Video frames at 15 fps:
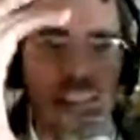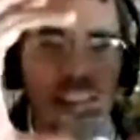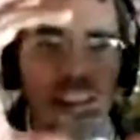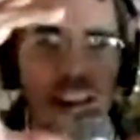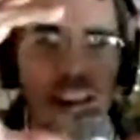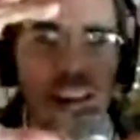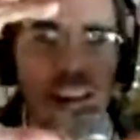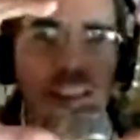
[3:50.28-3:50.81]

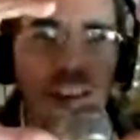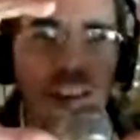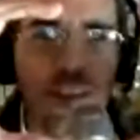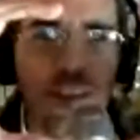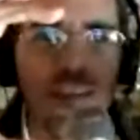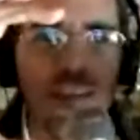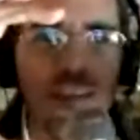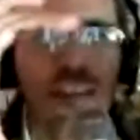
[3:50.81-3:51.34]
don't know,
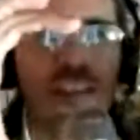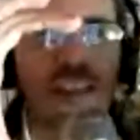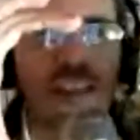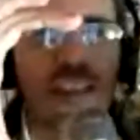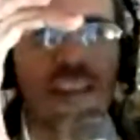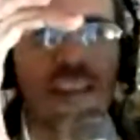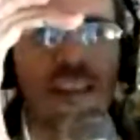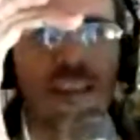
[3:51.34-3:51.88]

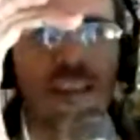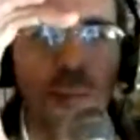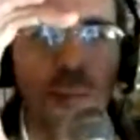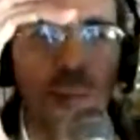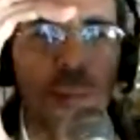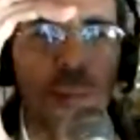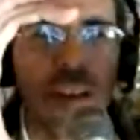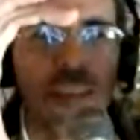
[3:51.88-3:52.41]
maybe
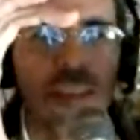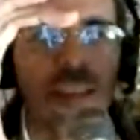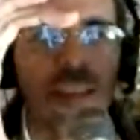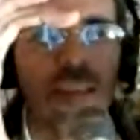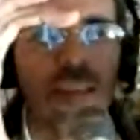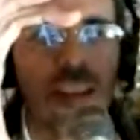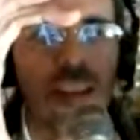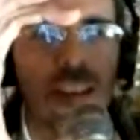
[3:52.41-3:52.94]
about
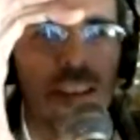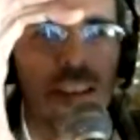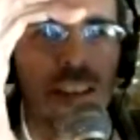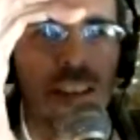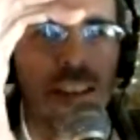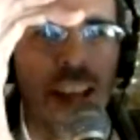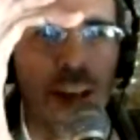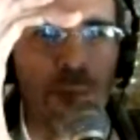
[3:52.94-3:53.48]

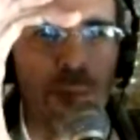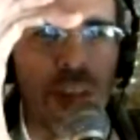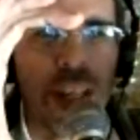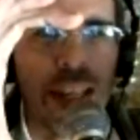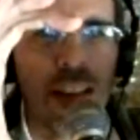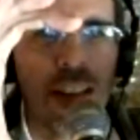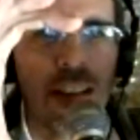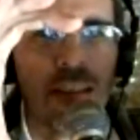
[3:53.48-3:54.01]
that
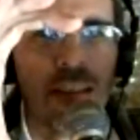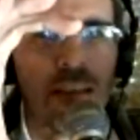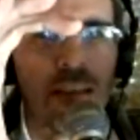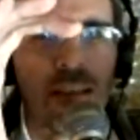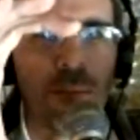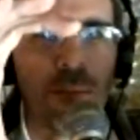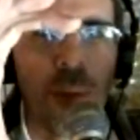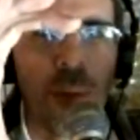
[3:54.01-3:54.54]
big,
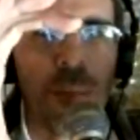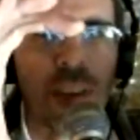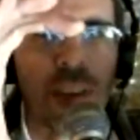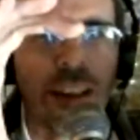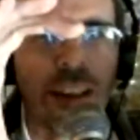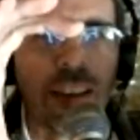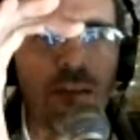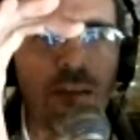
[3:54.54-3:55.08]
maybe
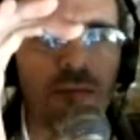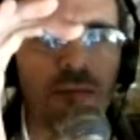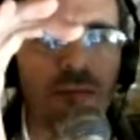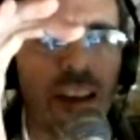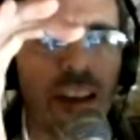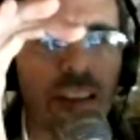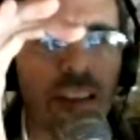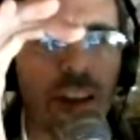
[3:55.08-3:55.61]
like, I
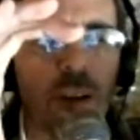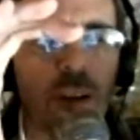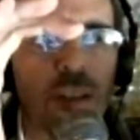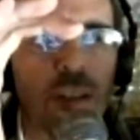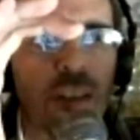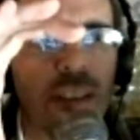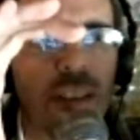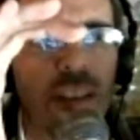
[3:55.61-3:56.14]
don't know,
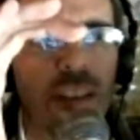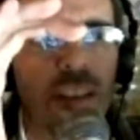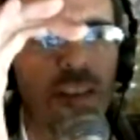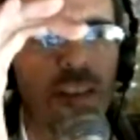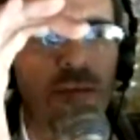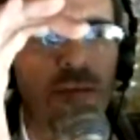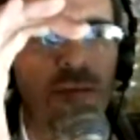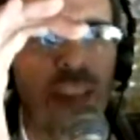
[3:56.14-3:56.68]

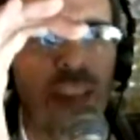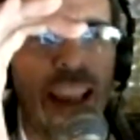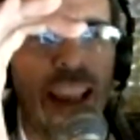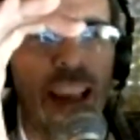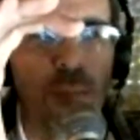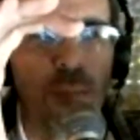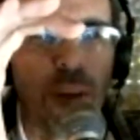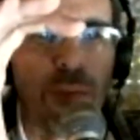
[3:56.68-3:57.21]
8
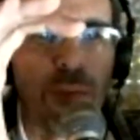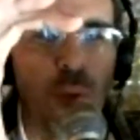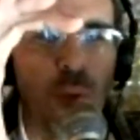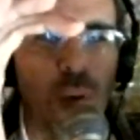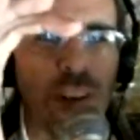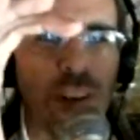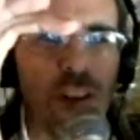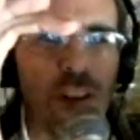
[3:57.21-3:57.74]
by 4
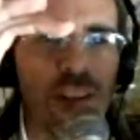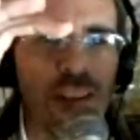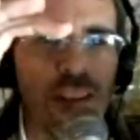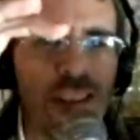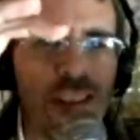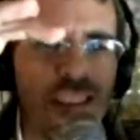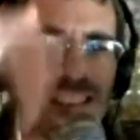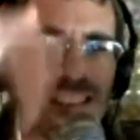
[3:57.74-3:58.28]
inches.
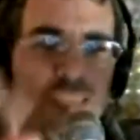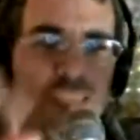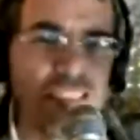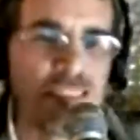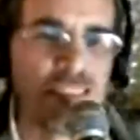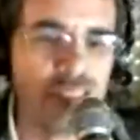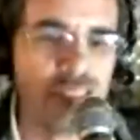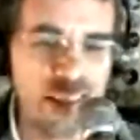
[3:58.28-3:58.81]

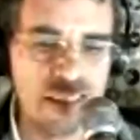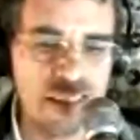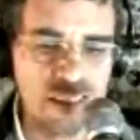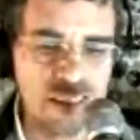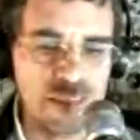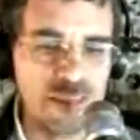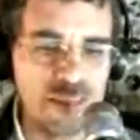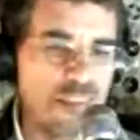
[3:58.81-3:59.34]

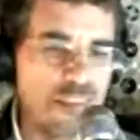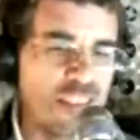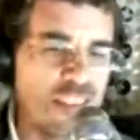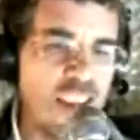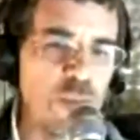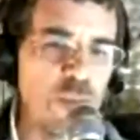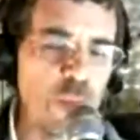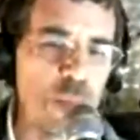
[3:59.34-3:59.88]
Kind of a big